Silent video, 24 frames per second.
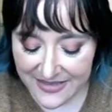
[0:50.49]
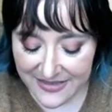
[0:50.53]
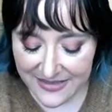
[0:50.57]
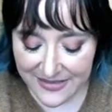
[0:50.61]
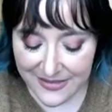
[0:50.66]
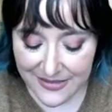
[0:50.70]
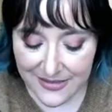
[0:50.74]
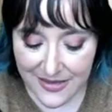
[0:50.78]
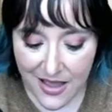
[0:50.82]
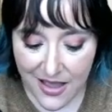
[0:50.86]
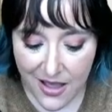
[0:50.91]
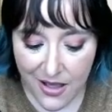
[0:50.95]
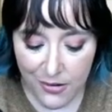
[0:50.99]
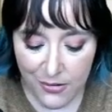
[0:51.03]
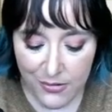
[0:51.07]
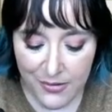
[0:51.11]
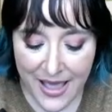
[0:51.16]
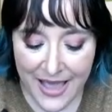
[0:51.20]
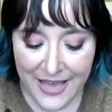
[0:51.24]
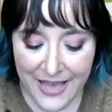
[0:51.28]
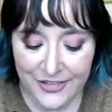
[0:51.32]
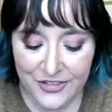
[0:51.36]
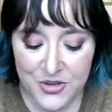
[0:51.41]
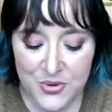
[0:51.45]
So
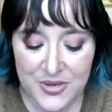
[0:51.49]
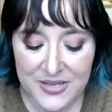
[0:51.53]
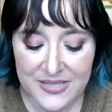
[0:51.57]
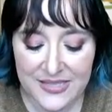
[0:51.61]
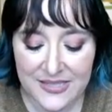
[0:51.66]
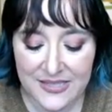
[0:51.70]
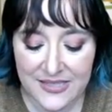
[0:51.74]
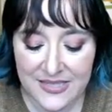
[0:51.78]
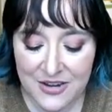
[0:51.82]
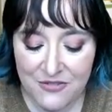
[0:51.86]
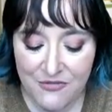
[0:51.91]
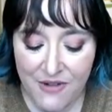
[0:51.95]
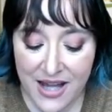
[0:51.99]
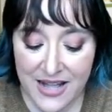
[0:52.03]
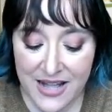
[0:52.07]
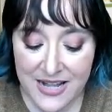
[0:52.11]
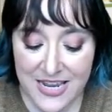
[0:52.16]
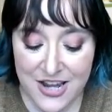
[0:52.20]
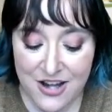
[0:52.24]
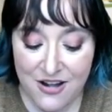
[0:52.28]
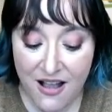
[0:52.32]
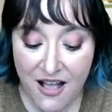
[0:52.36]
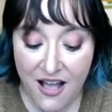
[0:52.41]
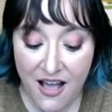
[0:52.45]
as you can see right
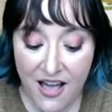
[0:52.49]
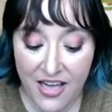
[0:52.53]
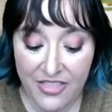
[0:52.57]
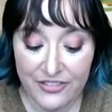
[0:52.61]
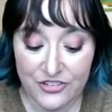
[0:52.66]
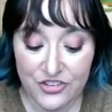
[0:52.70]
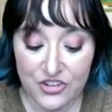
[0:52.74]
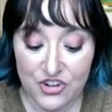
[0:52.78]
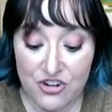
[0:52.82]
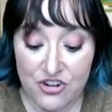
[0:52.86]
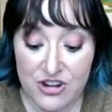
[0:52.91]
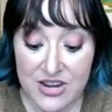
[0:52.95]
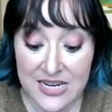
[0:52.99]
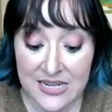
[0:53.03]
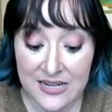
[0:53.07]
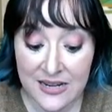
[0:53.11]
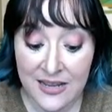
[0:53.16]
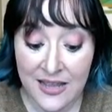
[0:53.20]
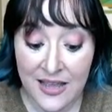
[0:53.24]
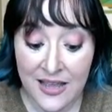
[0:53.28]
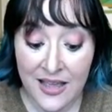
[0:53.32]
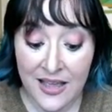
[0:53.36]
here on the screen,